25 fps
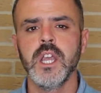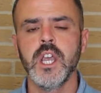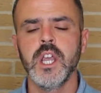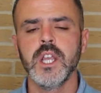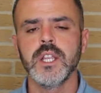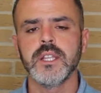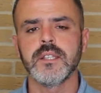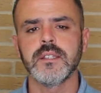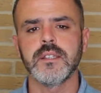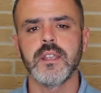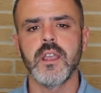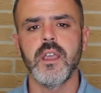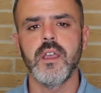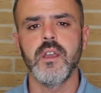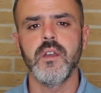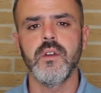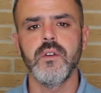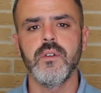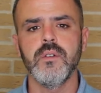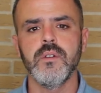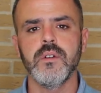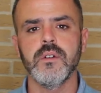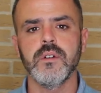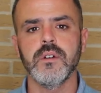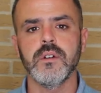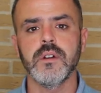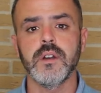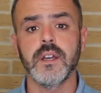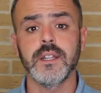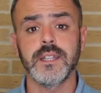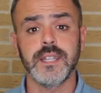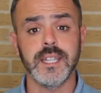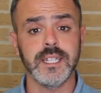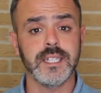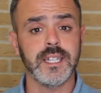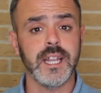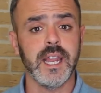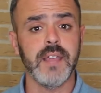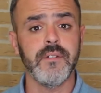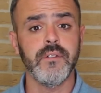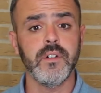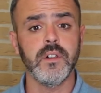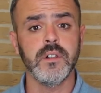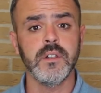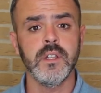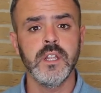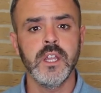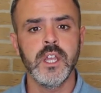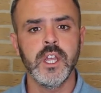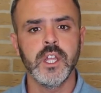So, at this
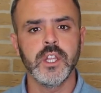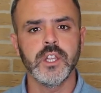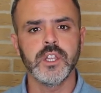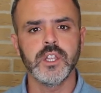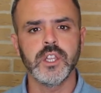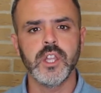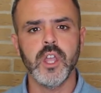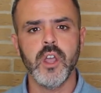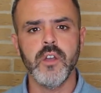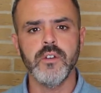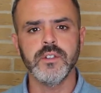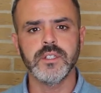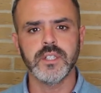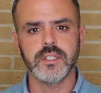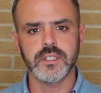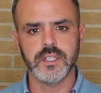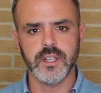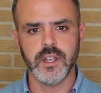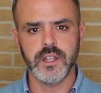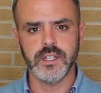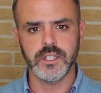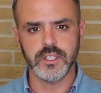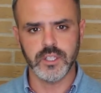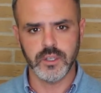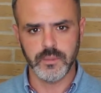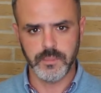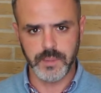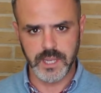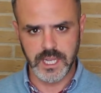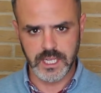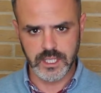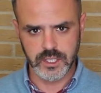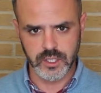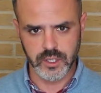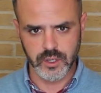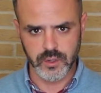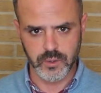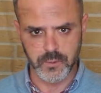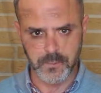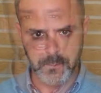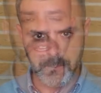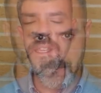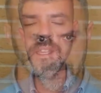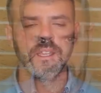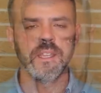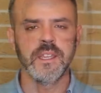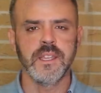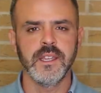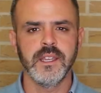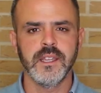level, those assigned to B2.
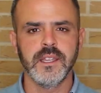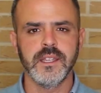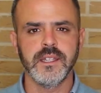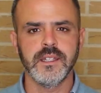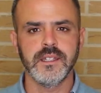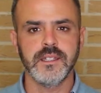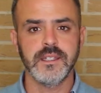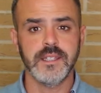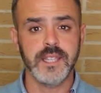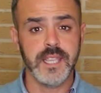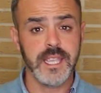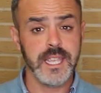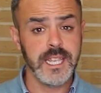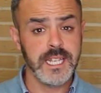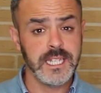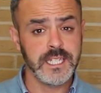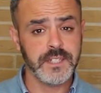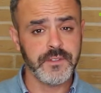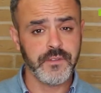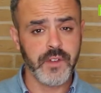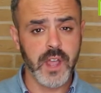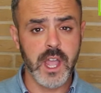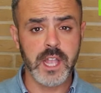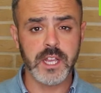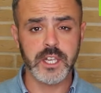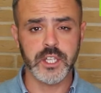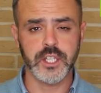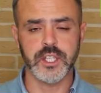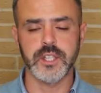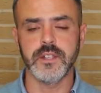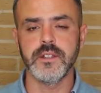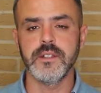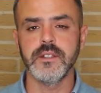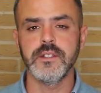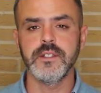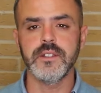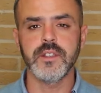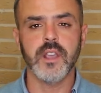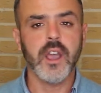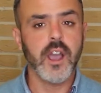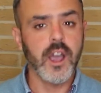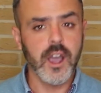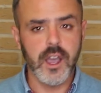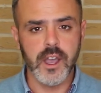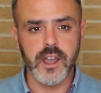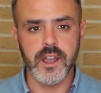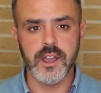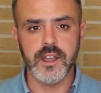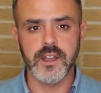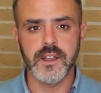These functions
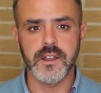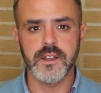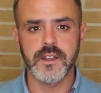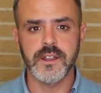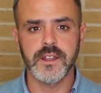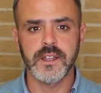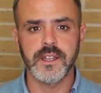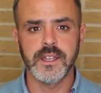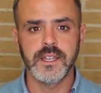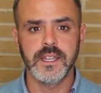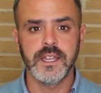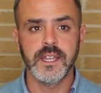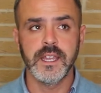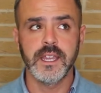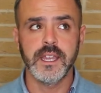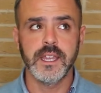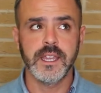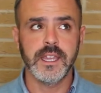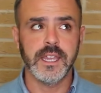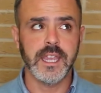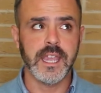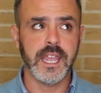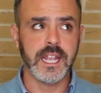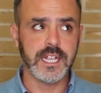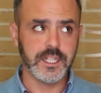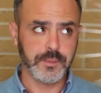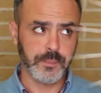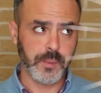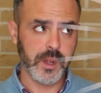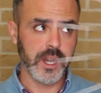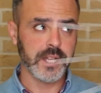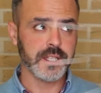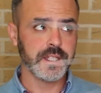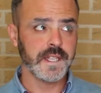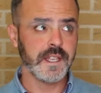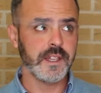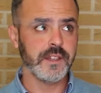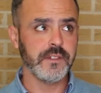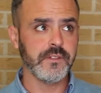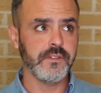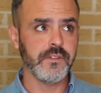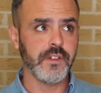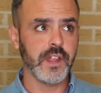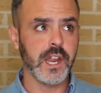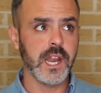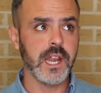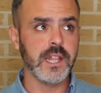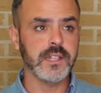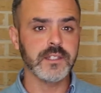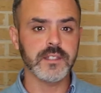are expressing
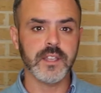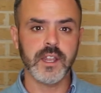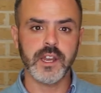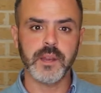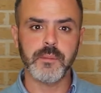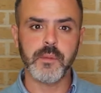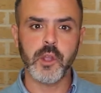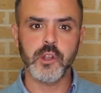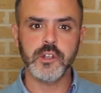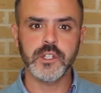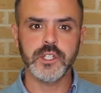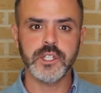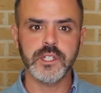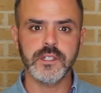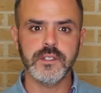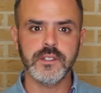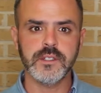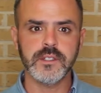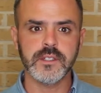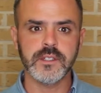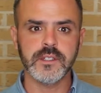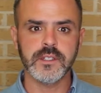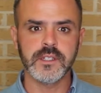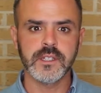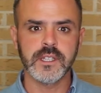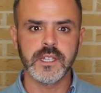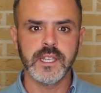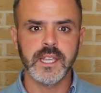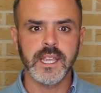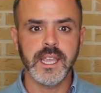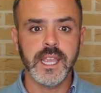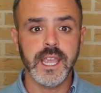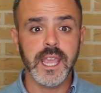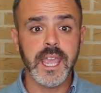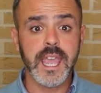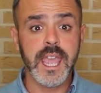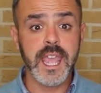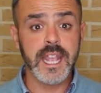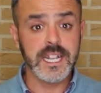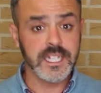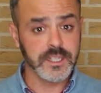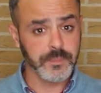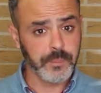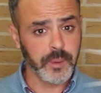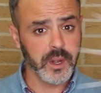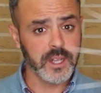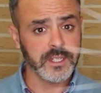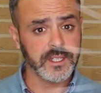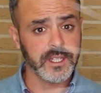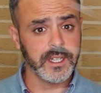feelings and emotions,
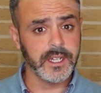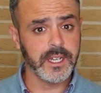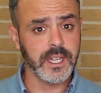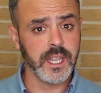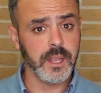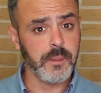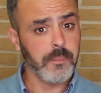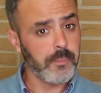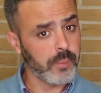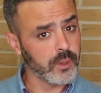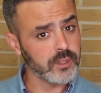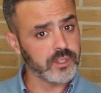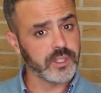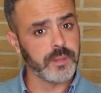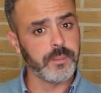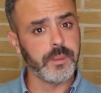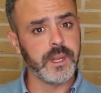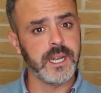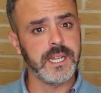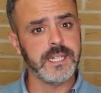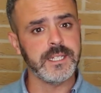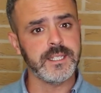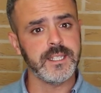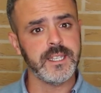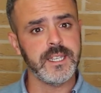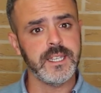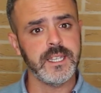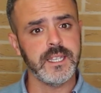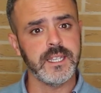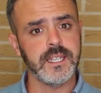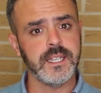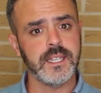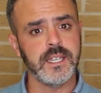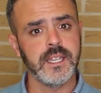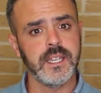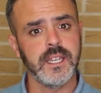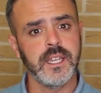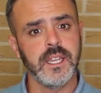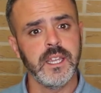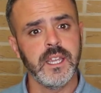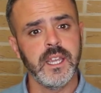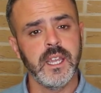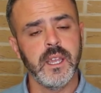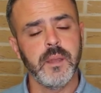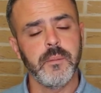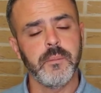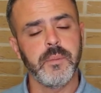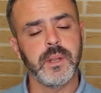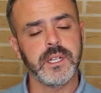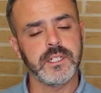expressing impossibility,
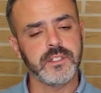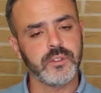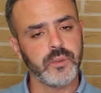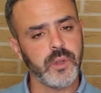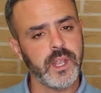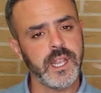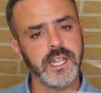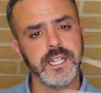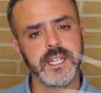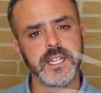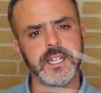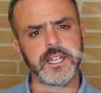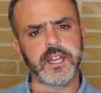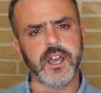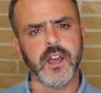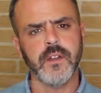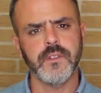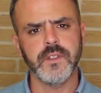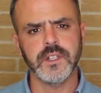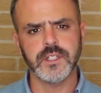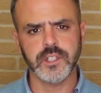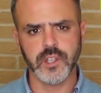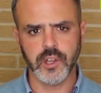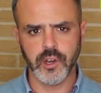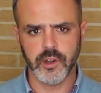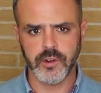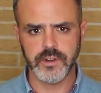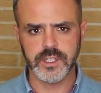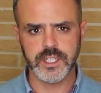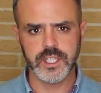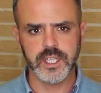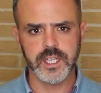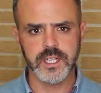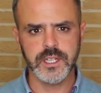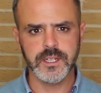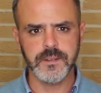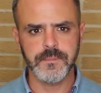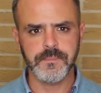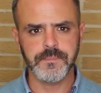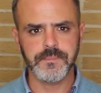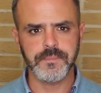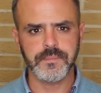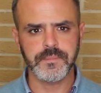persuading and discouraging,